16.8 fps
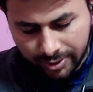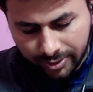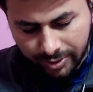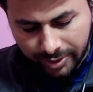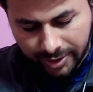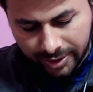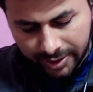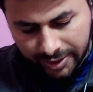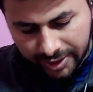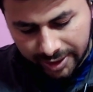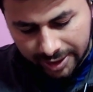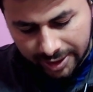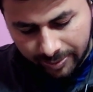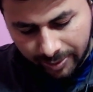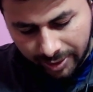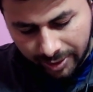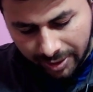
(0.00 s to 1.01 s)
So
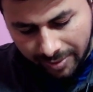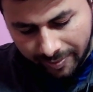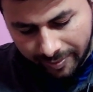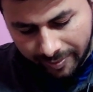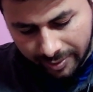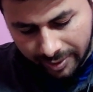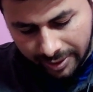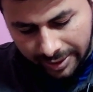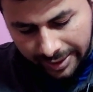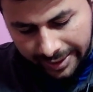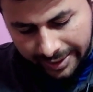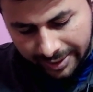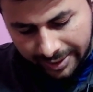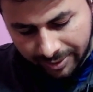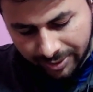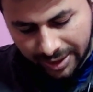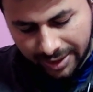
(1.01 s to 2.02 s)
distance from
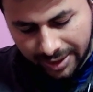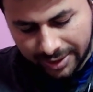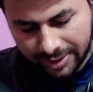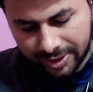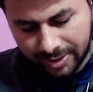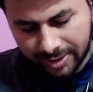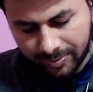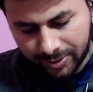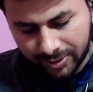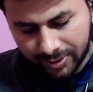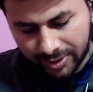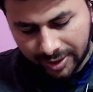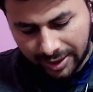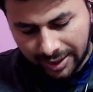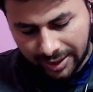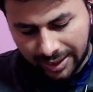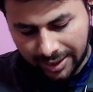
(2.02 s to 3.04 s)
negative charge is
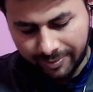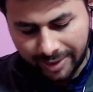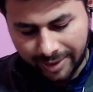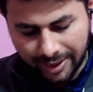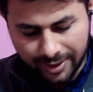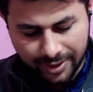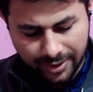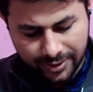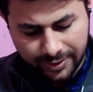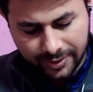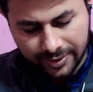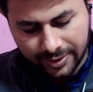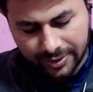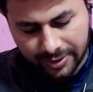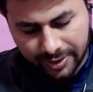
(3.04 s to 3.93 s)
suppose R minus,